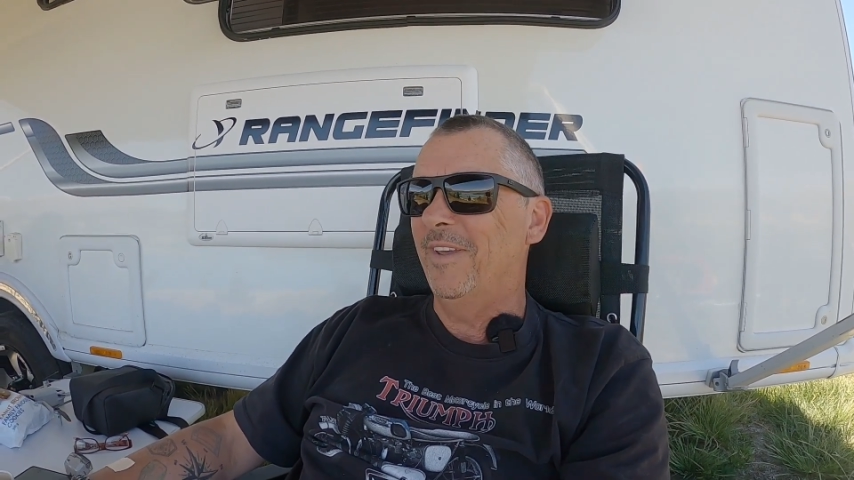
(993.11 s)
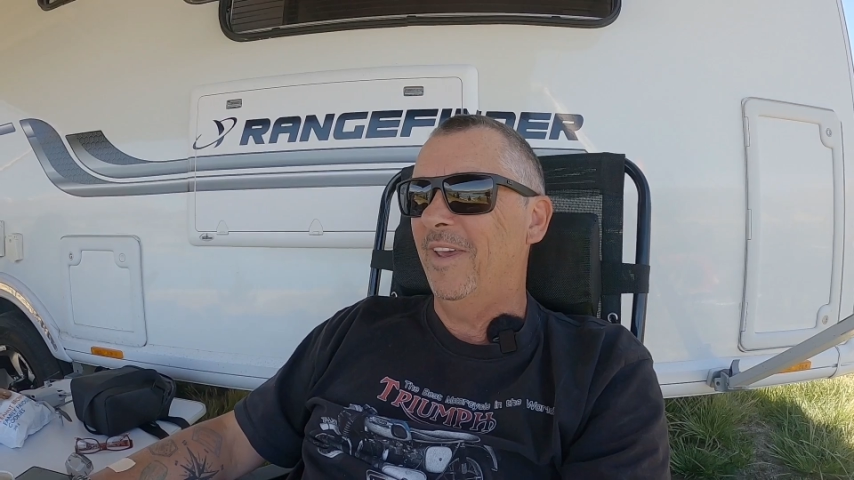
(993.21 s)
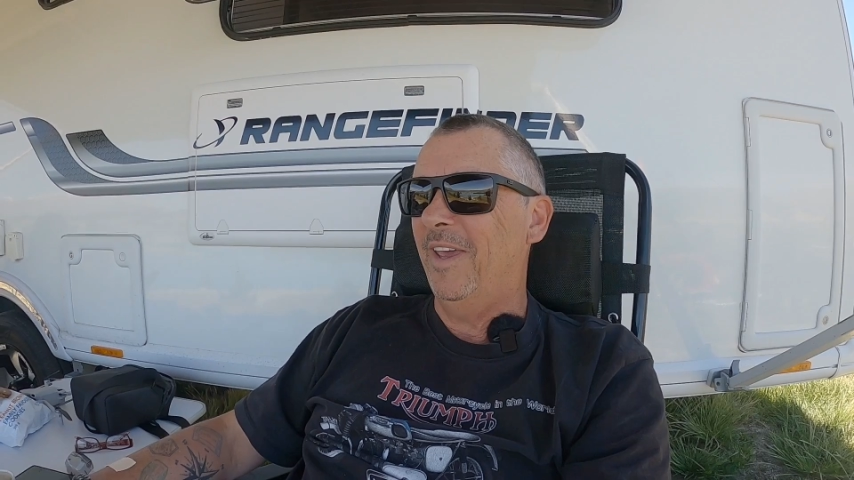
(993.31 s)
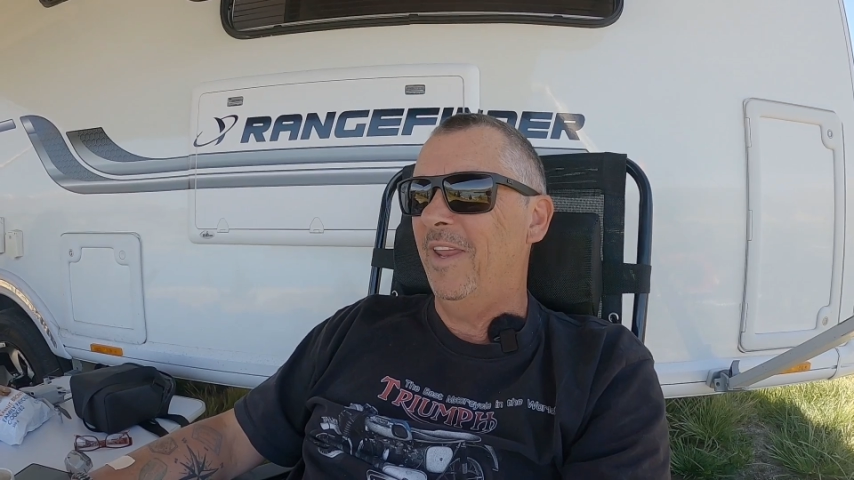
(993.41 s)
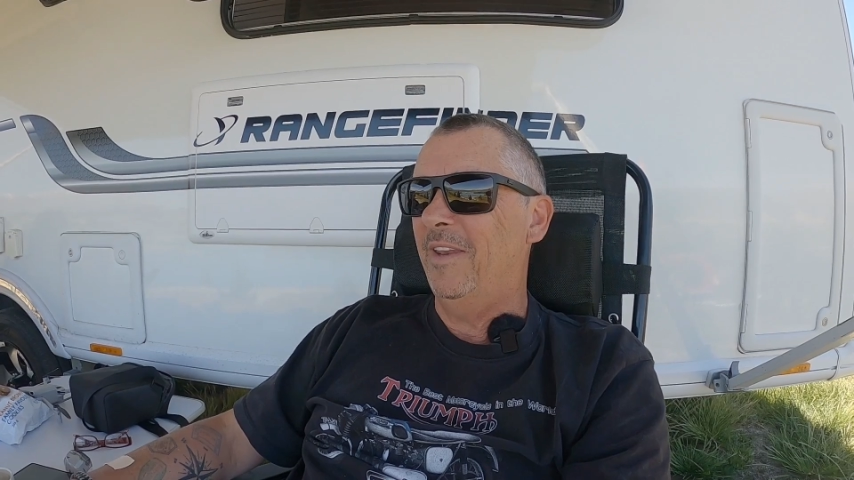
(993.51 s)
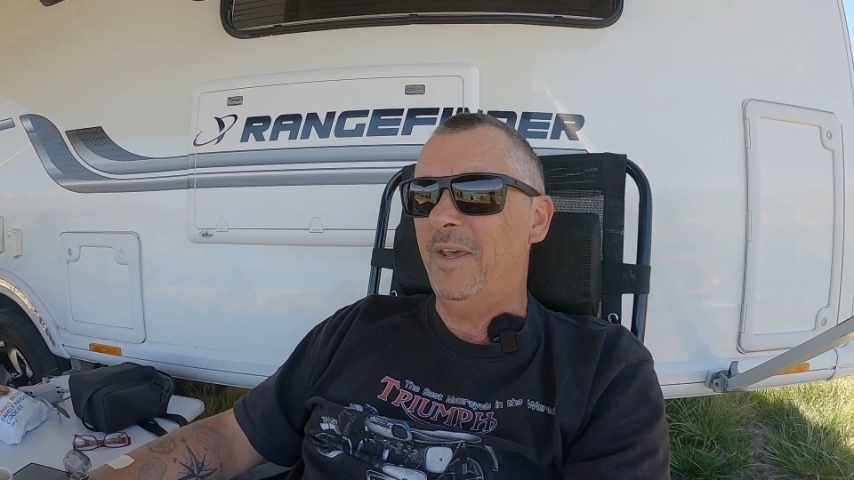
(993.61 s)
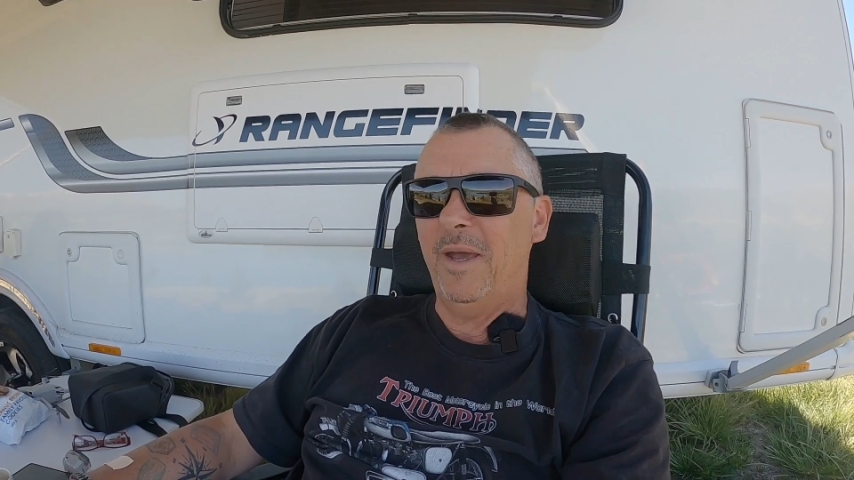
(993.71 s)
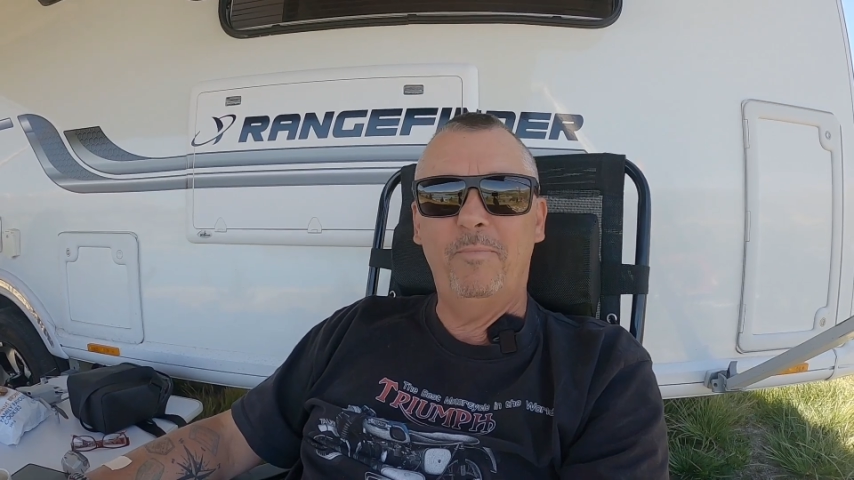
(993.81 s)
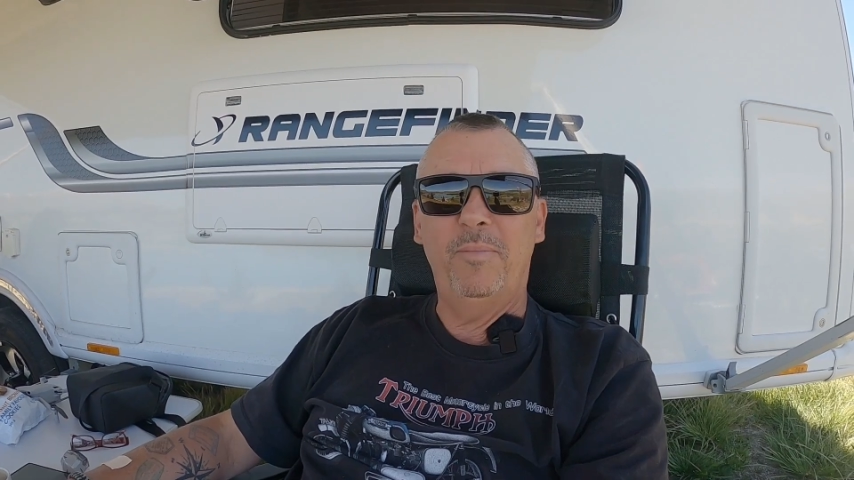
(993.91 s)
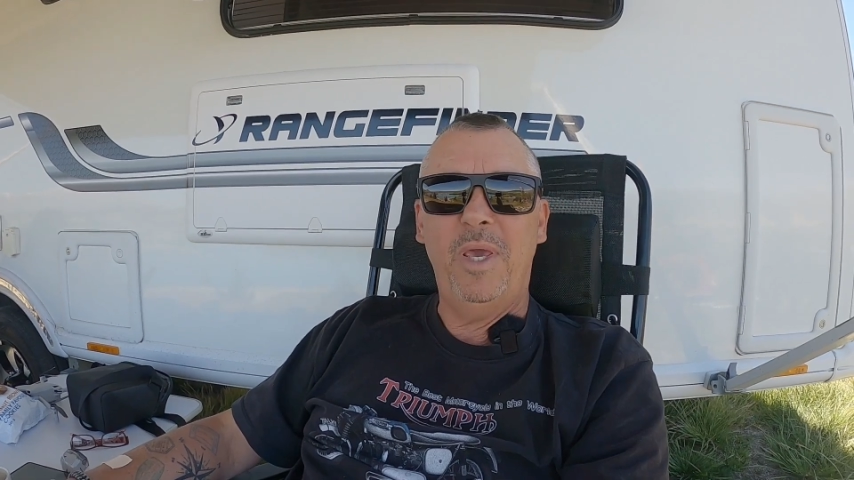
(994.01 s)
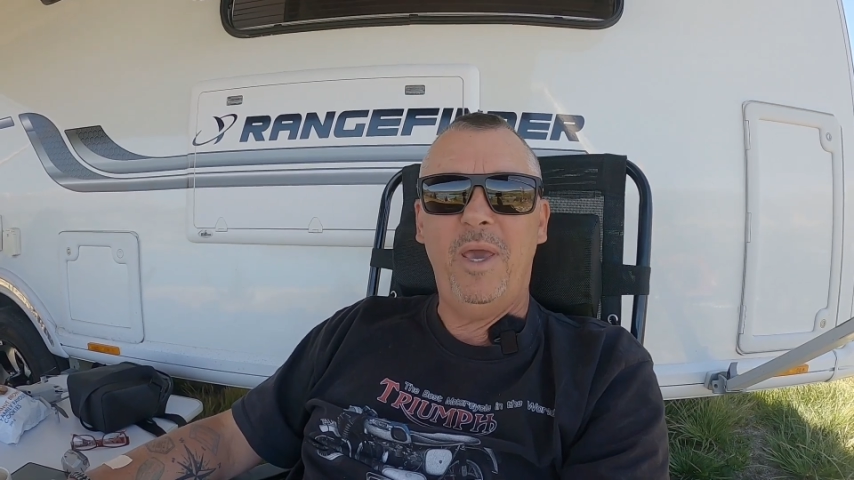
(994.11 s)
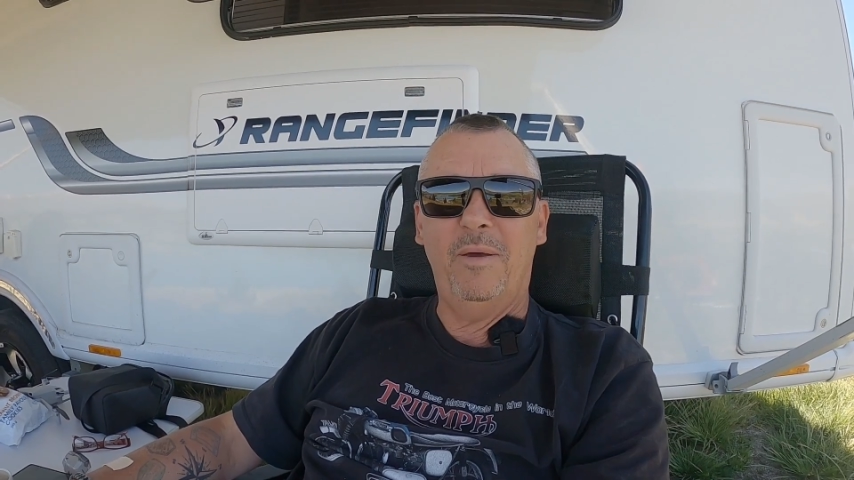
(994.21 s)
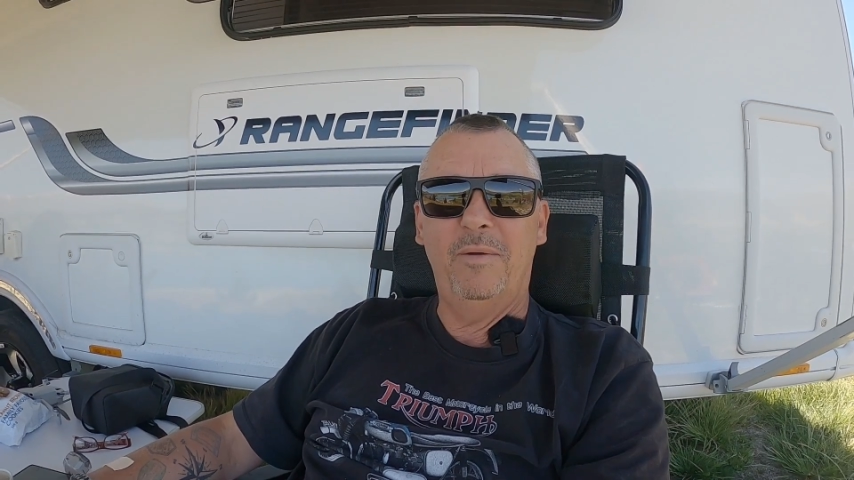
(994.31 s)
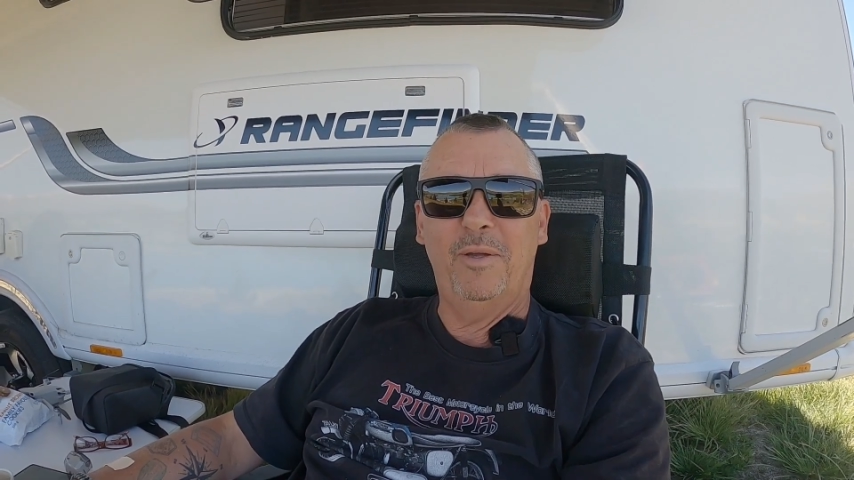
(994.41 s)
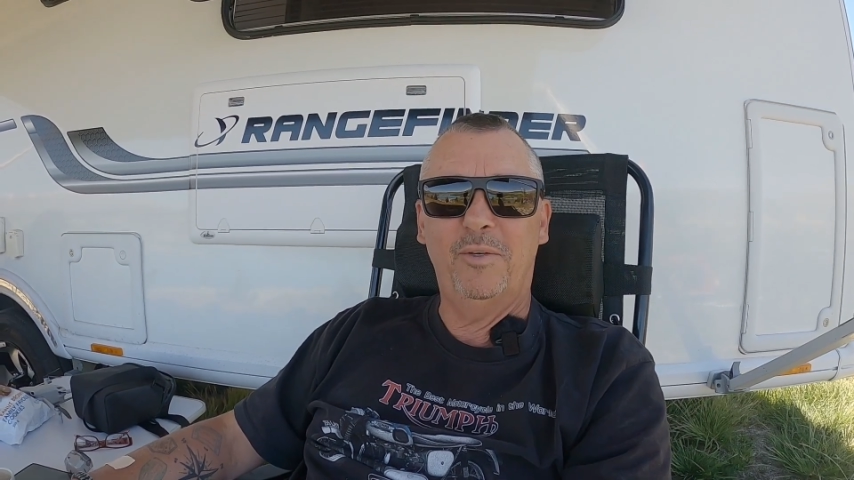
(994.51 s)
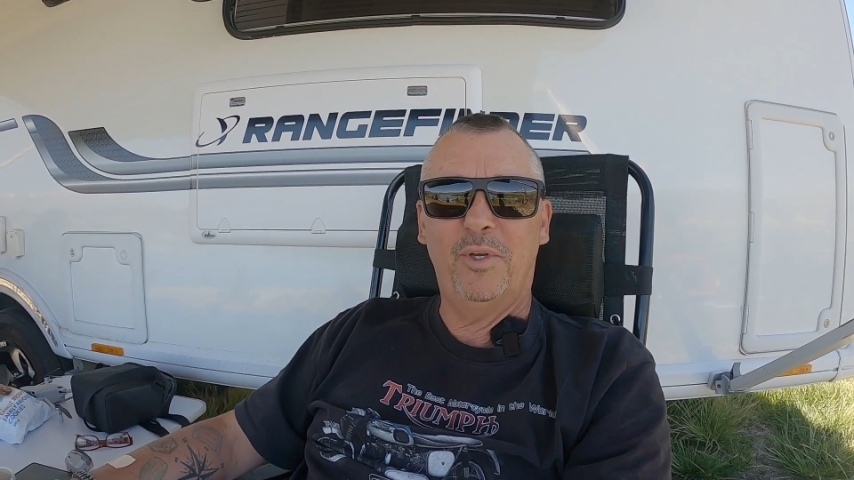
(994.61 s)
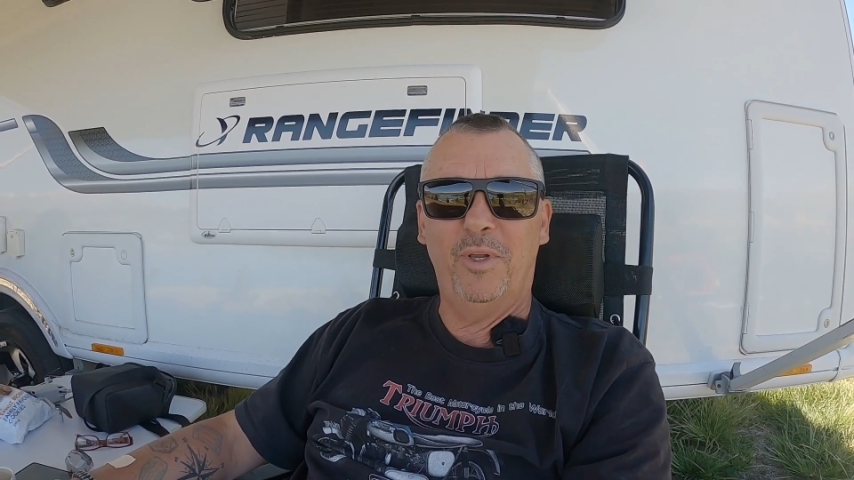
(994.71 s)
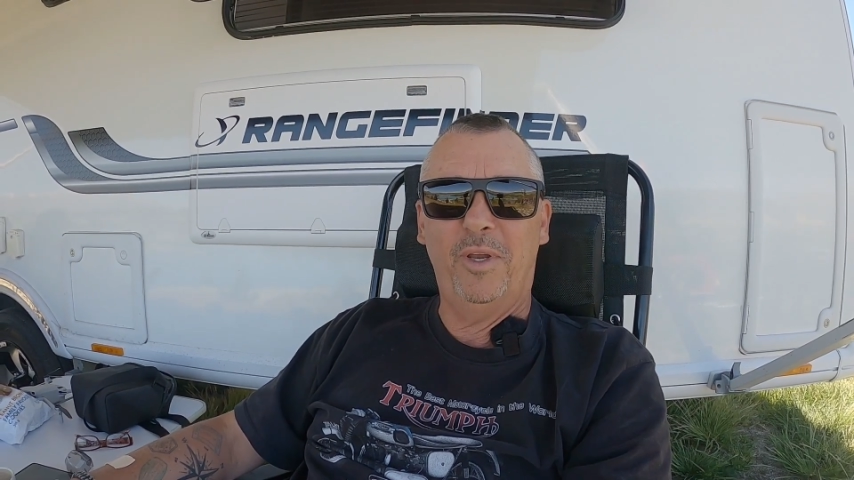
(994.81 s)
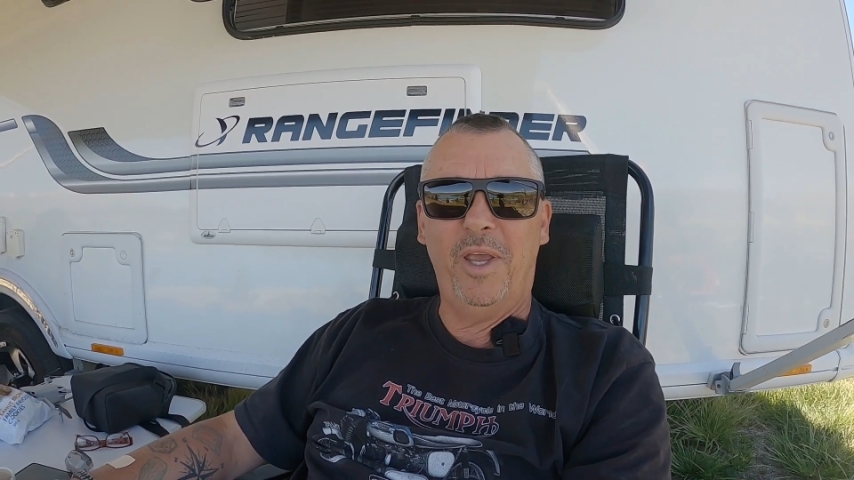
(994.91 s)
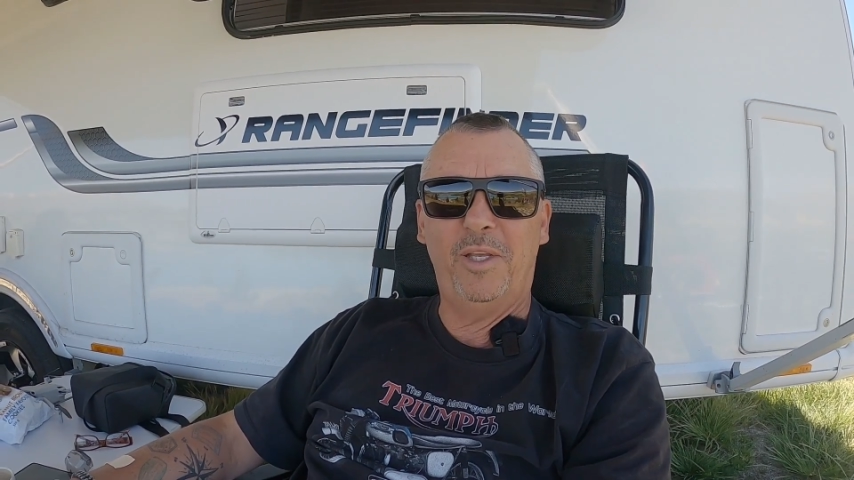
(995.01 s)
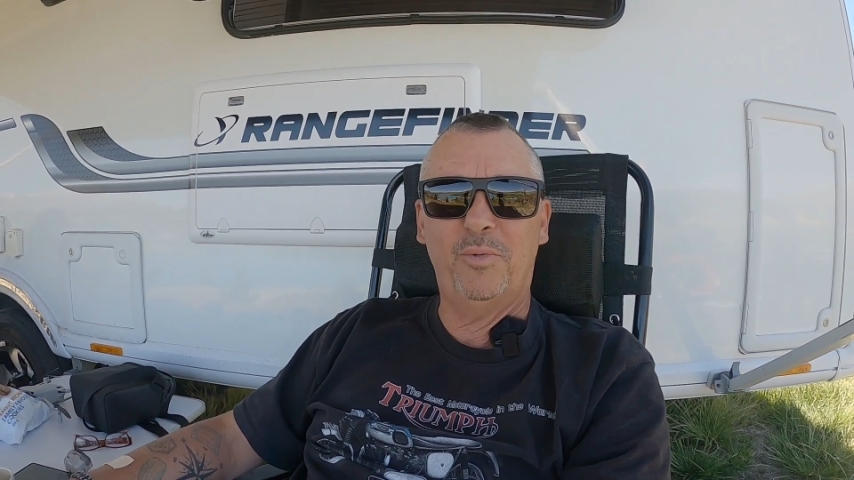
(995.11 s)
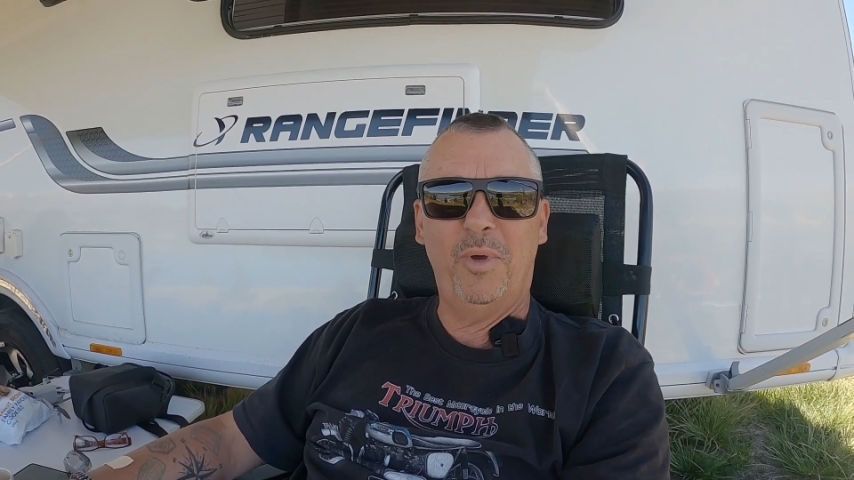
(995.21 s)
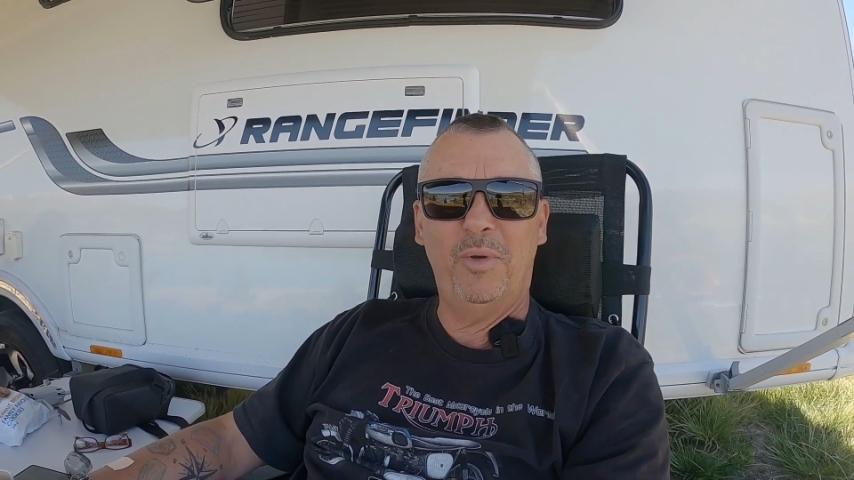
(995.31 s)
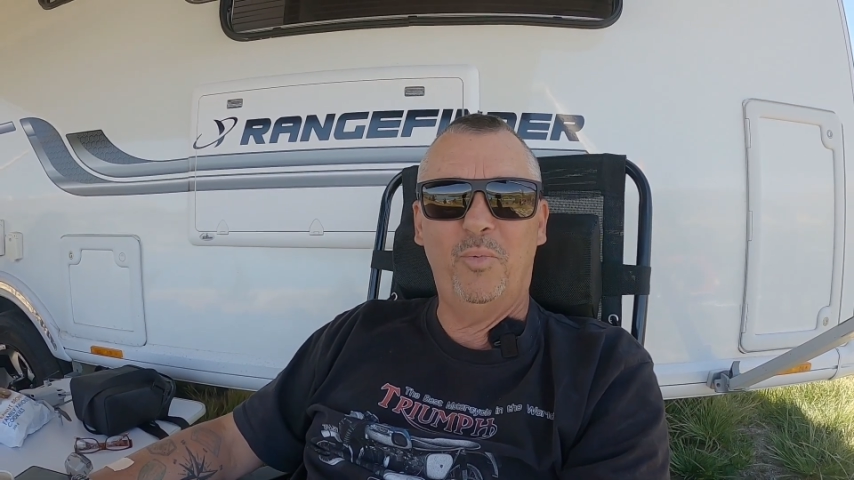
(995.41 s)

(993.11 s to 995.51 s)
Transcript: And yeah, until the next one,